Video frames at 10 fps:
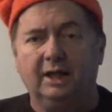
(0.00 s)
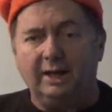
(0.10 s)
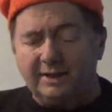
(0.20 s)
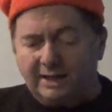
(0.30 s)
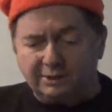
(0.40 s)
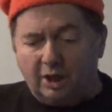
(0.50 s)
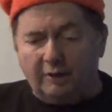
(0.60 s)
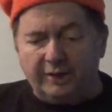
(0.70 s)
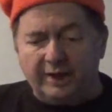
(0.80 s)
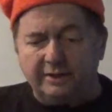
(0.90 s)
And that's
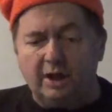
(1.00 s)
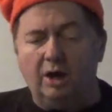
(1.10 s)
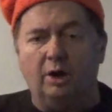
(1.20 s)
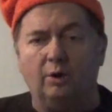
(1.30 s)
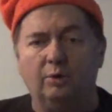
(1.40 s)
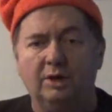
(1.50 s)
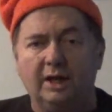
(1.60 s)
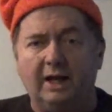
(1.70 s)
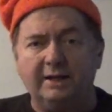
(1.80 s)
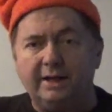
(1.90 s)
all they know,
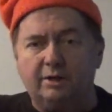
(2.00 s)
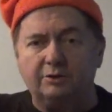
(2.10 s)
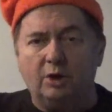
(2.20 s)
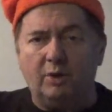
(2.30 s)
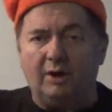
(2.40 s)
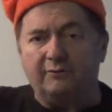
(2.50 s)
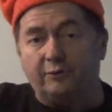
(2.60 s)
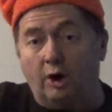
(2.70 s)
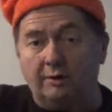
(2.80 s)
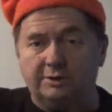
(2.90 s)
and they don't know how
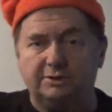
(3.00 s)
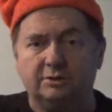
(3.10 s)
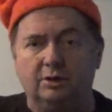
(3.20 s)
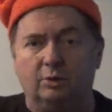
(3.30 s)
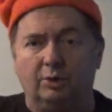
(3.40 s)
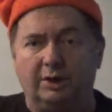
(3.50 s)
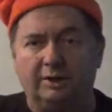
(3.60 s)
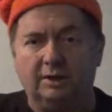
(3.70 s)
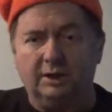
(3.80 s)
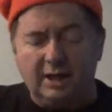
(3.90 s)
far it should go
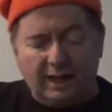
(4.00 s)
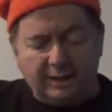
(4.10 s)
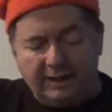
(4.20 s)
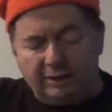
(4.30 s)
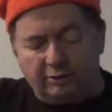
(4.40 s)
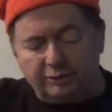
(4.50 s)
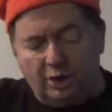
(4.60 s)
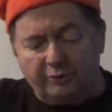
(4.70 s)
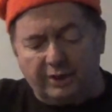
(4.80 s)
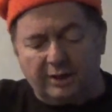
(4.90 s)
in, and they don't
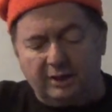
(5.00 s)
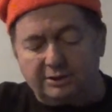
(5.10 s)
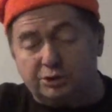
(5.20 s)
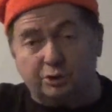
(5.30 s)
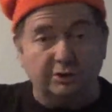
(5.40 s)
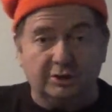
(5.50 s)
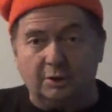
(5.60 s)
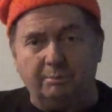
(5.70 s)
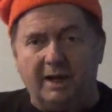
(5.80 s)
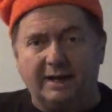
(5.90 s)
know that it shouldn't
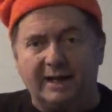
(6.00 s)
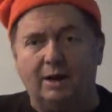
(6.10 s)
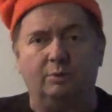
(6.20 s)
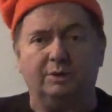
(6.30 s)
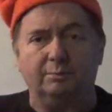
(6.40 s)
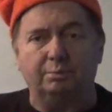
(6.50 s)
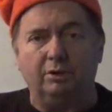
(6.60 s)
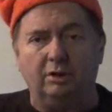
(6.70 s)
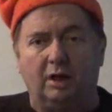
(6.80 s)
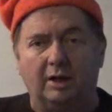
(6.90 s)
come back out when you
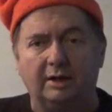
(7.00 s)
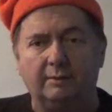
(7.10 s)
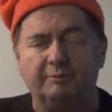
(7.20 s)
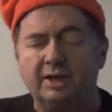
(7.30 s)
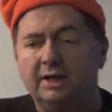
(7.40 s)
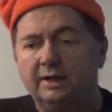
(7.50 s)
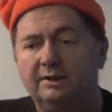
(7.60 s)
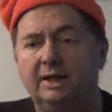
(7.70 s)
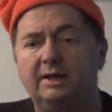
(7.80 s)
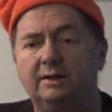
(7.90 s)
pull on it,
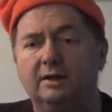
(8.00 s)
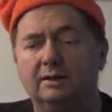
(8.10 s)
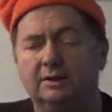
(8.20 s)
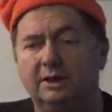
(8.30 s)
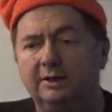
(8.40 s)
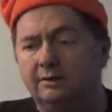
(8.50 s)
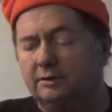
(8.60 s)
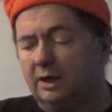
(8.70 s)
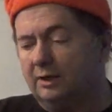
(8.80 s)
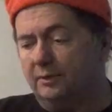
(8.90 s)
then their